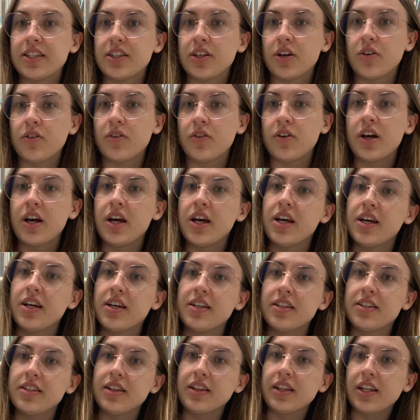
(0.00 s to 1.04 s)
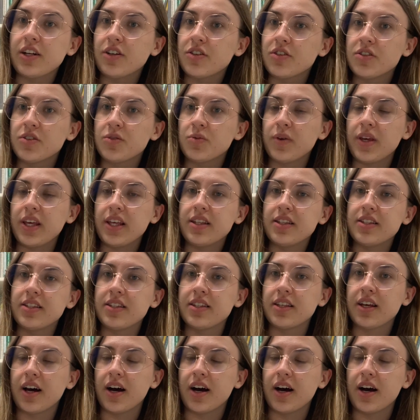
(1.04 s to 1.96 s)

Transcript: so little sweets